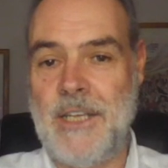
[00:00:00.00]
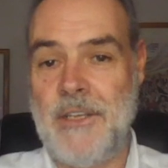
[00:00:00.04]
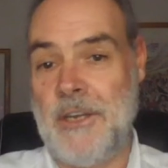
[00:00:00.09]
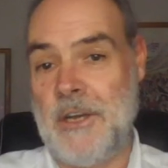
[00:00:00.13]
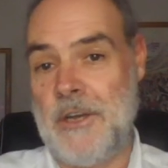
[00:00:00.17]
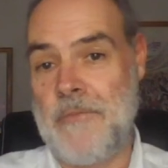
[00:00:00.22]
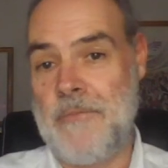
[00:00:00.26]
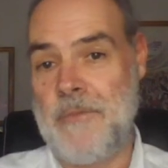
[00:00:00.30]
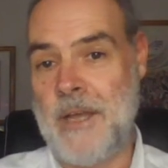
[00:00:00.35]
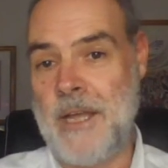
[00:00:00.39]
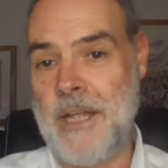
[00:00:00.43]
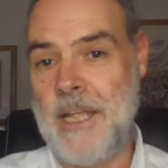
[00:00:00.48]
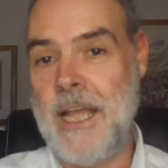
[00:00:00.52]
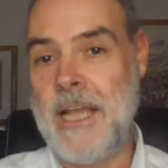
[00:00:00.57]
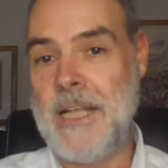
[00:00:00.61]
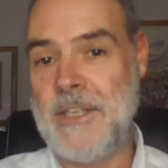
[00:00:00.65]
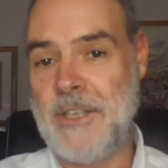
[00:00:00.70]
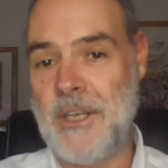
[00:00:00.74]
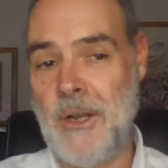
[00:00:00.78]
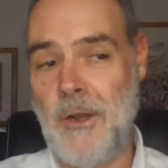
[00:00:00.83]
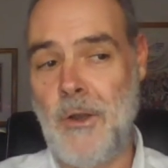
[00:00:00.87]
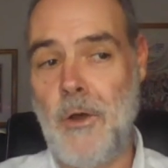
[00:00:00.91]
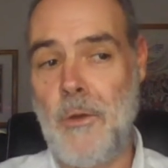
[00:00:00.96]
know, it,
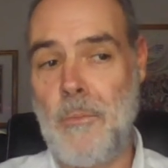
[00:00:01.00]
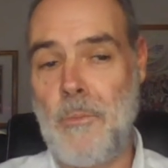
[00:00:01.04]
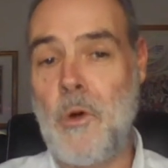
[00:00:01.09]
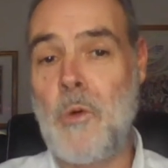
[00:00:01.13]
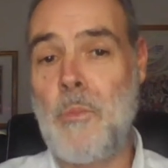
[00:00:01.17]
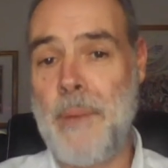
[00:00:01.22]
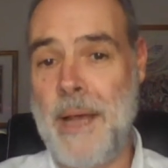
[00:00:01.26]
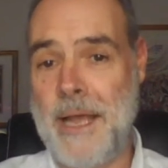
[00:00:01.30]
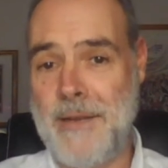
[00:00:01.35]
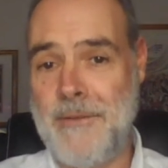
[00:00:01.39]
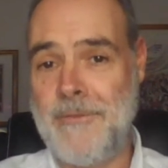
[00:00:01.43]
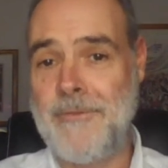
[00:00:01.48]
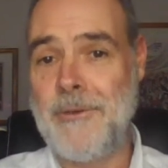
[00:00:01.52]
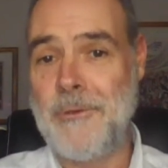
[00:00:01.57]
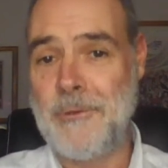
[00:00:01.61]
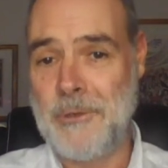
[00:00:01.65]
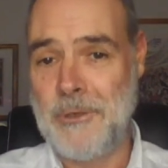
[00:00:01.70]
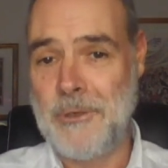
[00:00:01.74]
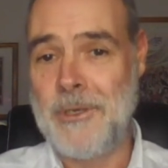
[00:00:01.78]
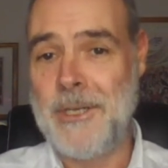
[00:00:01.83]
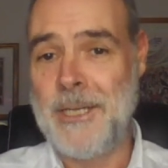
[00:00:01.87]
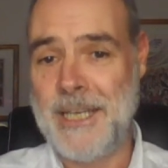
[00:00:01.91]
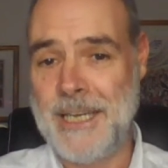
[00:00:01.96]
it's a lot more painful
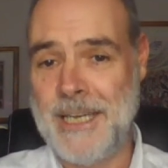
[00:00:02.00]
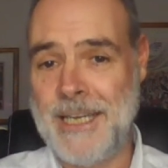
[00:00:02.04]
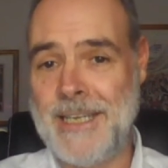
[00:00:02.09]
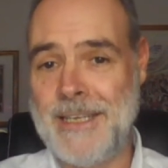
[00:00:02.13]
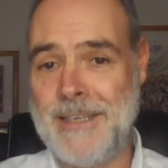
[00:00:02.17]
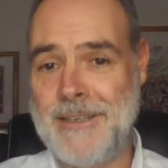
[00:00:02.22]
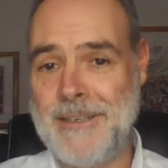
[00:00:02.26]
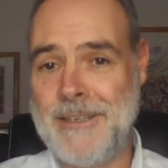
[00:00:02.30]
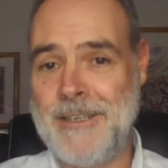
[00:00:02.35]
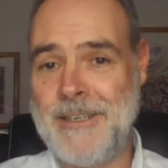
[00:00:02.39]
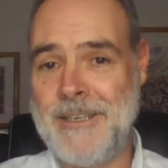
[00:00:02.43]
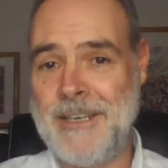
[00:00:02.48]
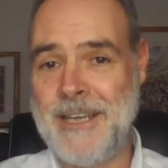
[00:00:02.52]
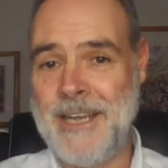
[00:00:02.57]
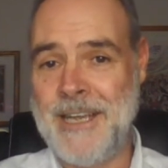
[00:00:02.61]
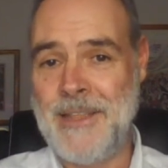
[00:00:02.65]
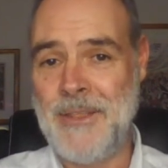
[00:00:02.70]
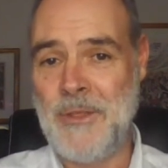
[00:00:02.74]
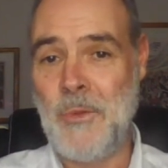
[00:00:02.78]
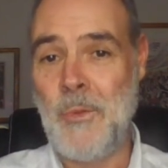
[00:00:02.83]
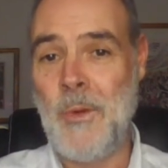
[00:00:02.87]
doing it in the